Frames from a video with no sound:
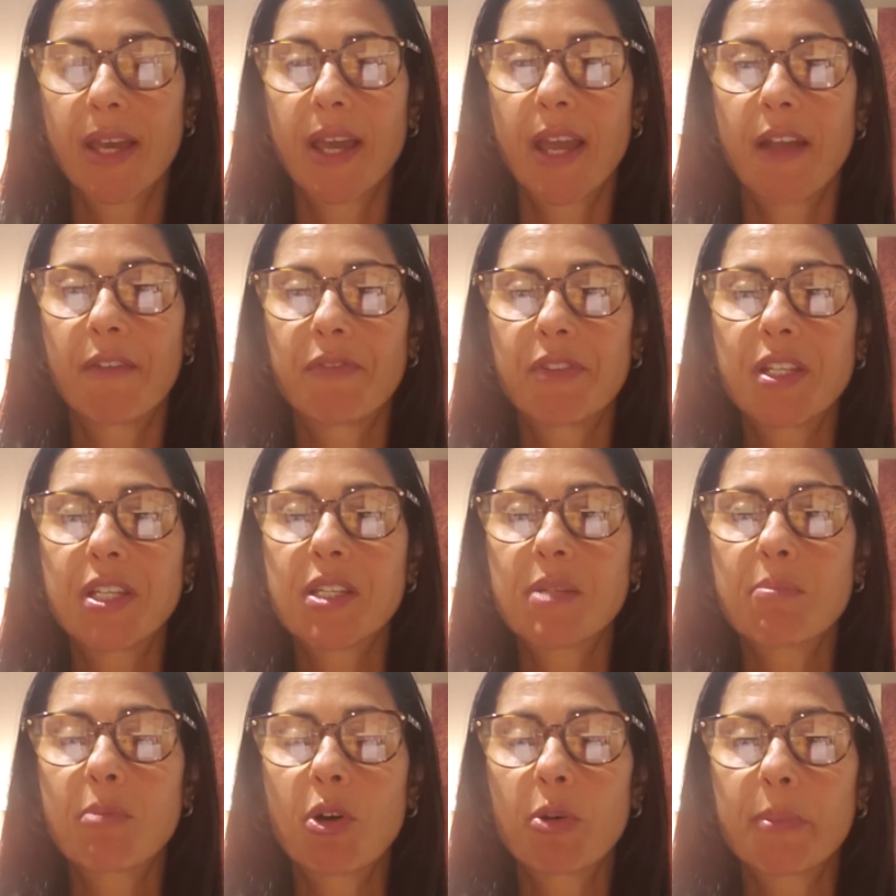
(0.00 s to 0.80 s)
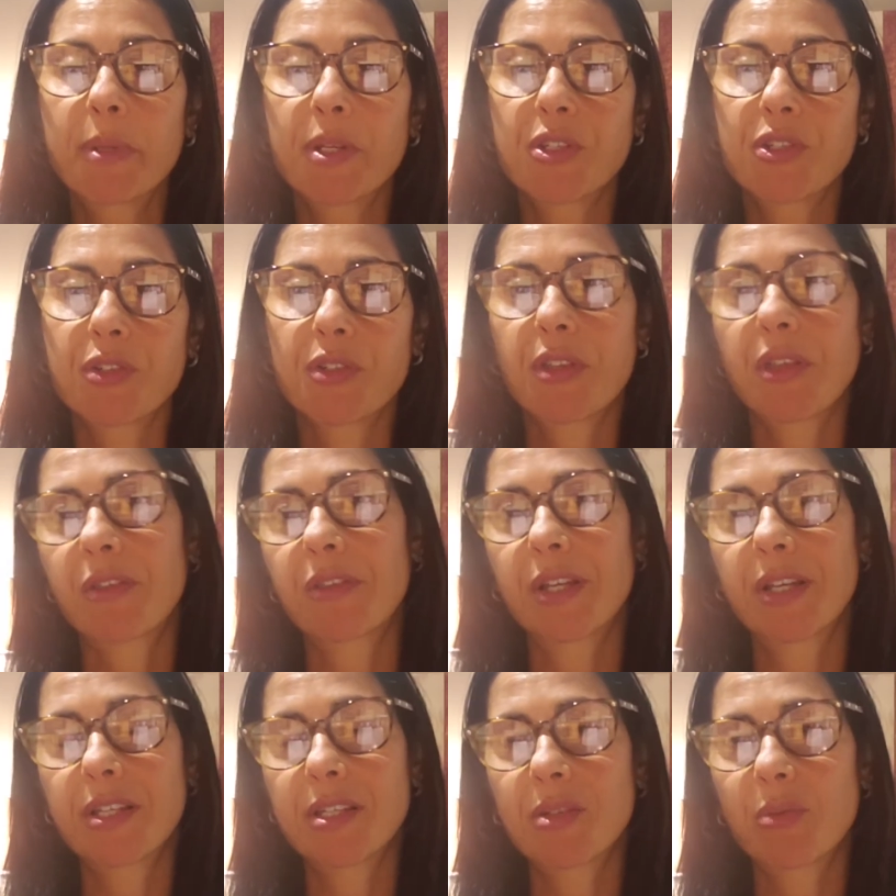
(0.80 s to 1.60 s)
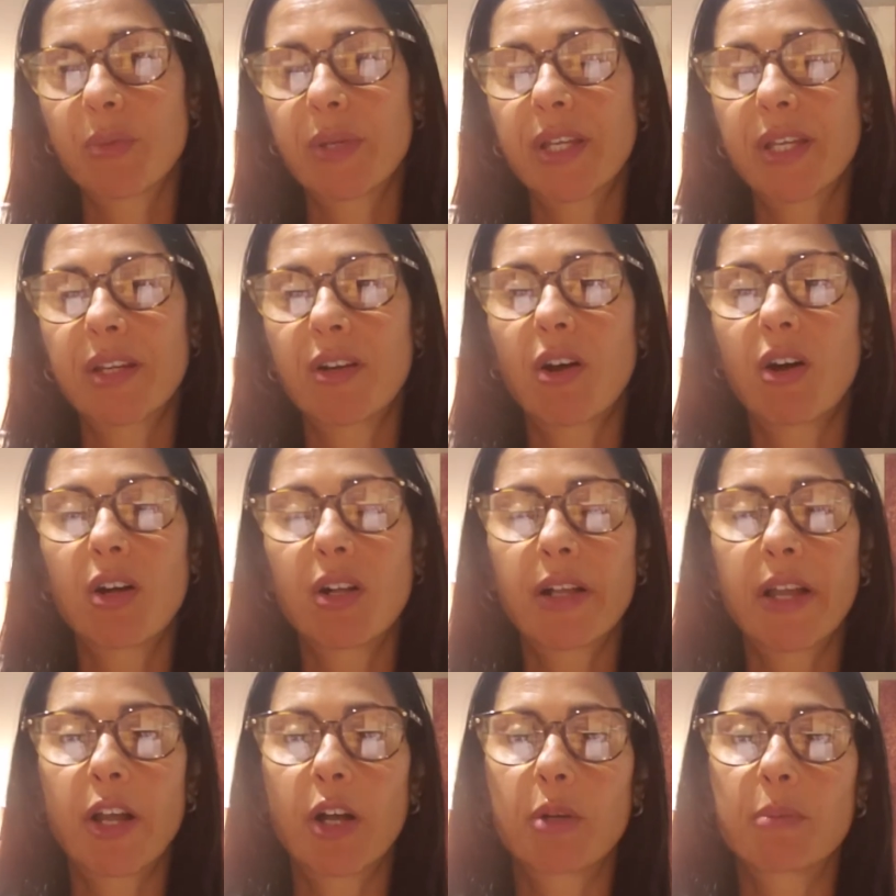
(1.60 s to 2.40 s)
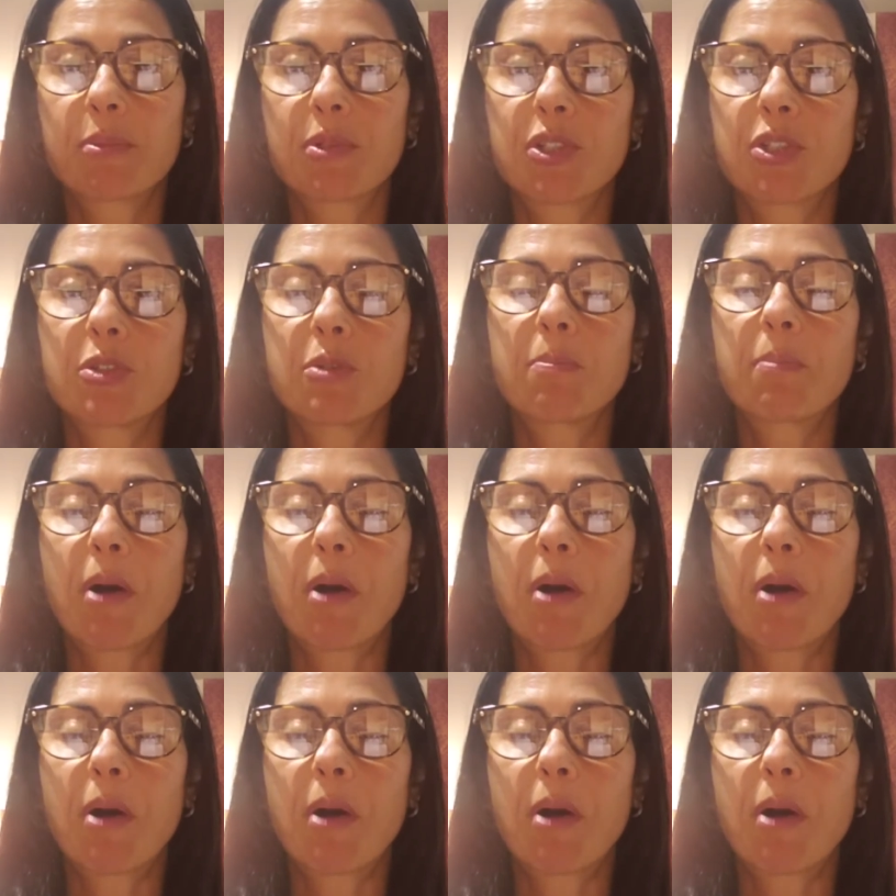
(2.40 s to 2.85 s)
And these moments are the things that we can all help to